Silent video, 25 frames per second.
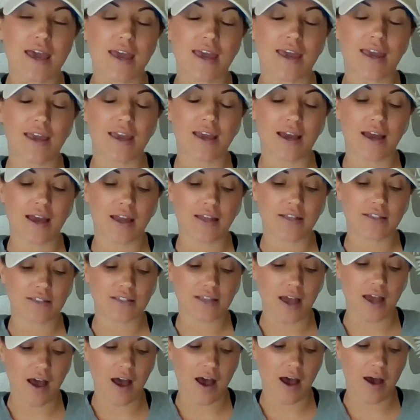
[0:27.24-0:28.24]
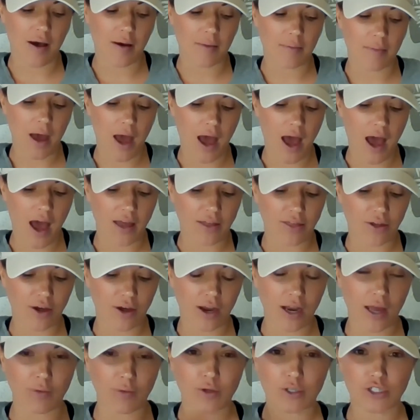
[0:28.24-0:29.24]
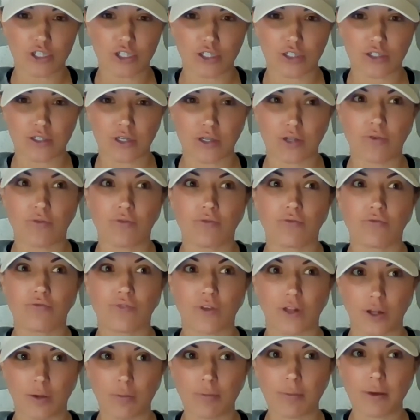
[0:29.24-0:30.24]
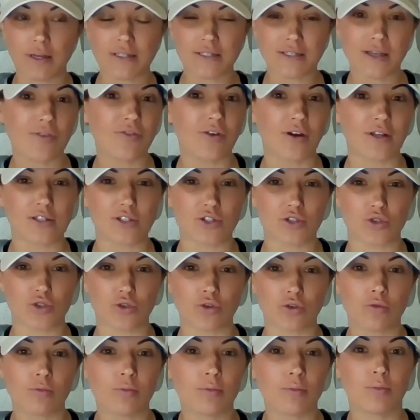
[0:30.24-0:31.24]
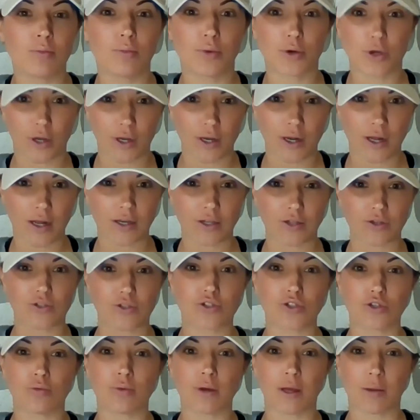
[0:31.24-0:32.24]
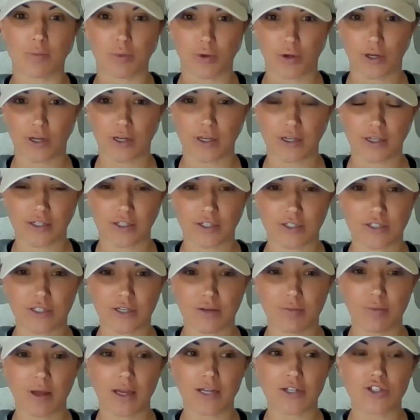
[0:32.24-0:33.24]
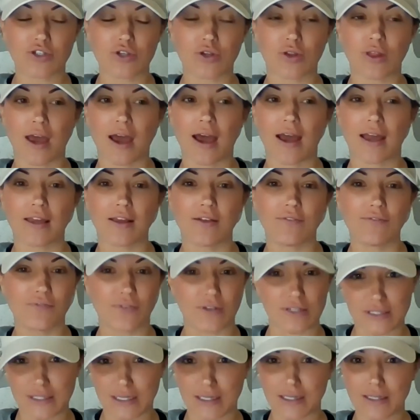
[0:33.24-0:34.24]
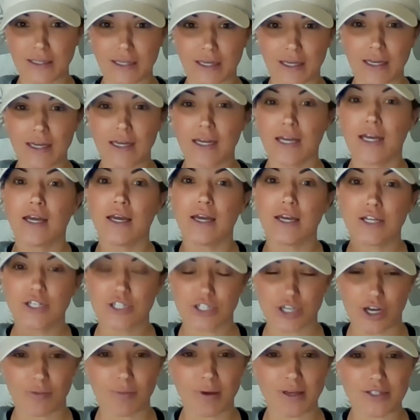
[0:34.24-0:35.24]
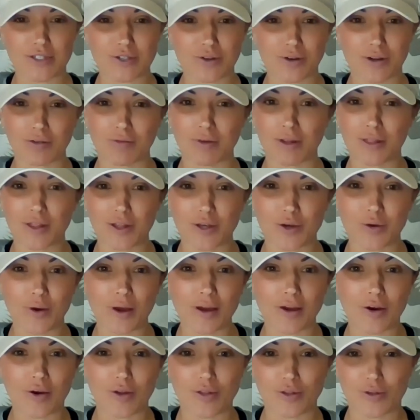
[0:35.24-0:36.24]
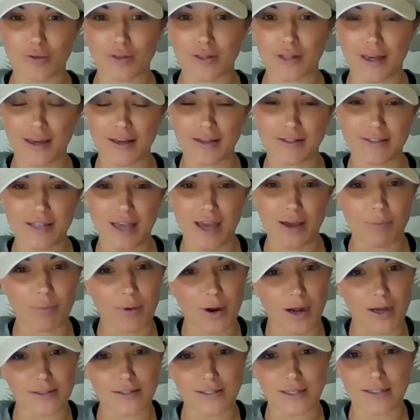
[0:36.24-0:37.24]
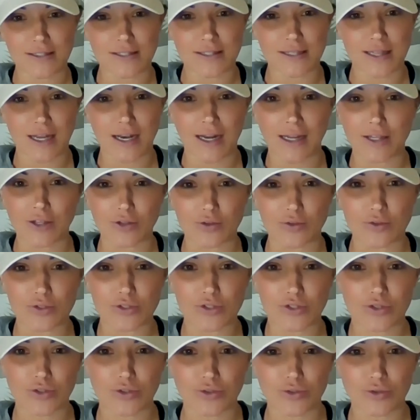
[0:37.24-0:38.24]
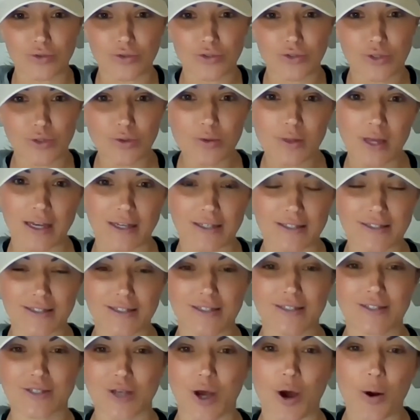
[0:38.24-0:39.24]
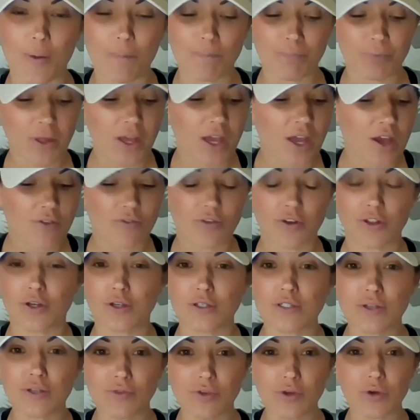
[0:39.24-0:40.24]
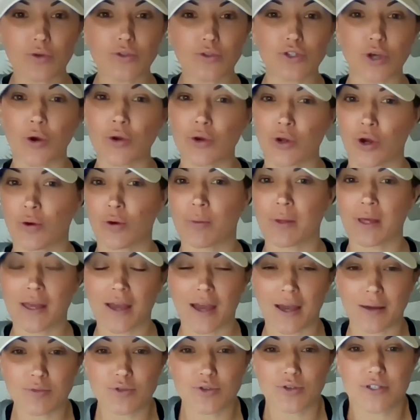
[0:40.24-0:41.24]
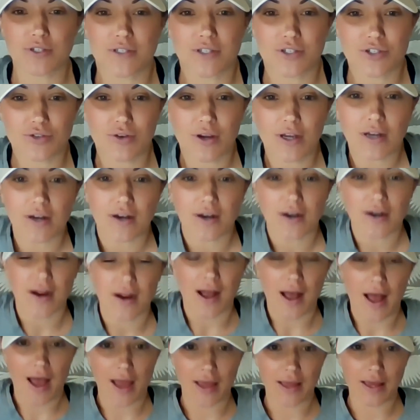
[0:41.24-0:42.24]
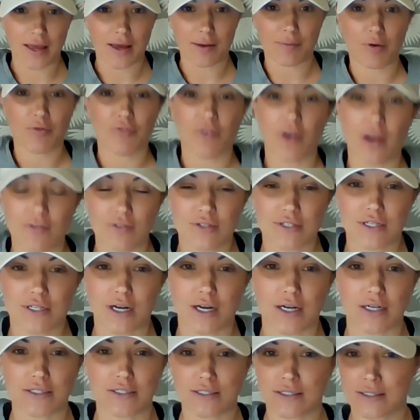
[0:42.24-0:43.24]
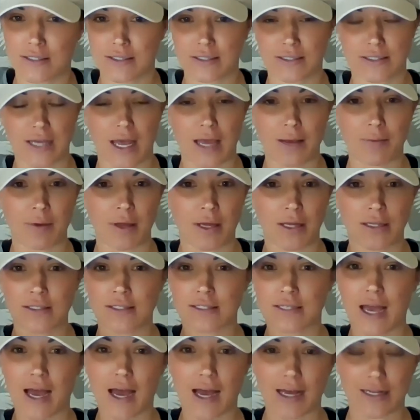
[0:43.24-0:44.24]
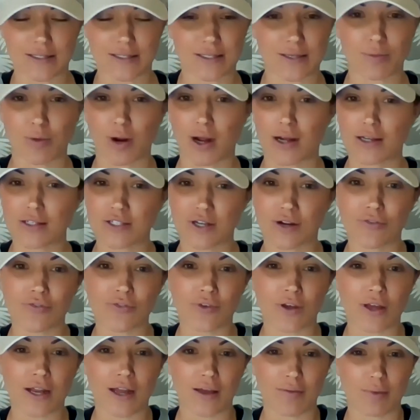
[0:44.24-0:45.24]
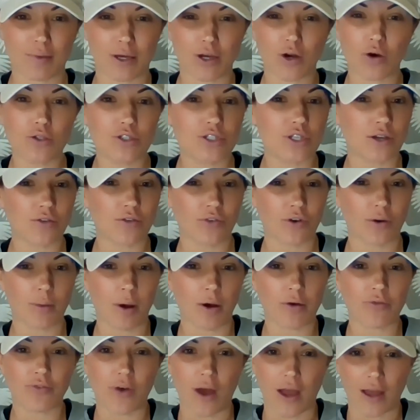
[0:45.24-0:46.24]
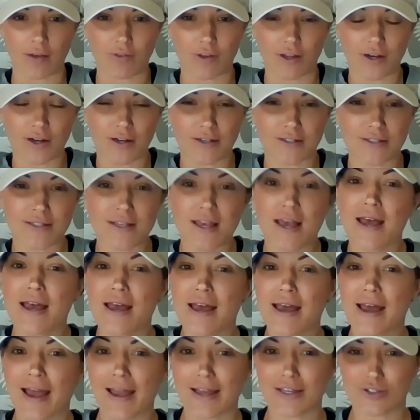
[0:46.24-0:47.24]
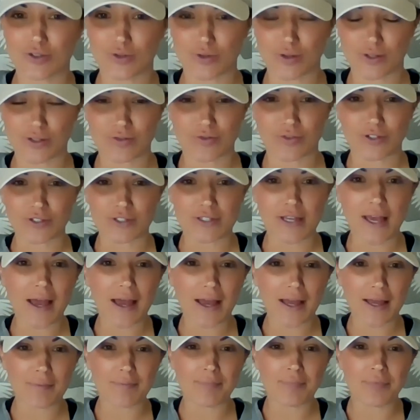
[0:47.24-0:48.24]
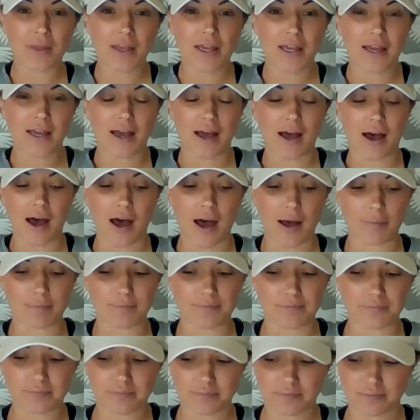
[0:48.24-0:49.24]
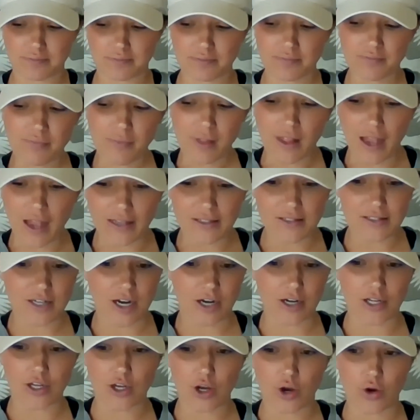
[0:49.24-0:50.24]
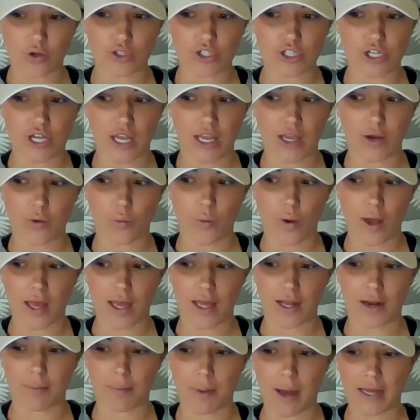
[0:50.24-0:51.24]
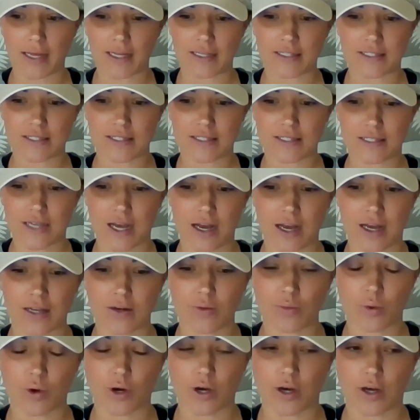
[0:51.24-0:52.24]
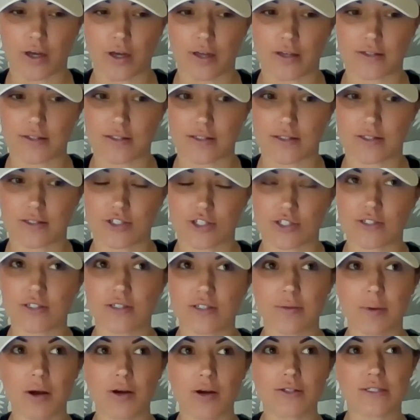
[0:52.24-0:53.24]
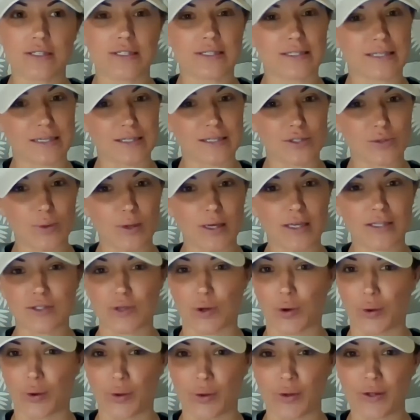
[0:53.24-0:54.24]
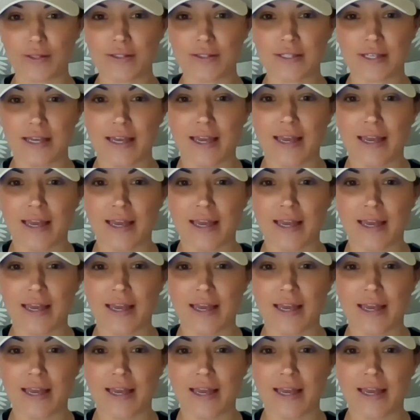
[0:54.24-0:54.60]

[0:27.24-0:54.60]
And I thought I would just film myself on Zoom, put it on YouTube, and put it in your team page so that I can physically share my screen with you and go through the exact process that I use to do this. So for those of you who don't know me, I'm Teresa Schrader. I am a 5-star diamond on Team Rockstar Fit. I've been coaching for about 5 years. I do this full time. I started coaching when my son was just about 6 weeks old.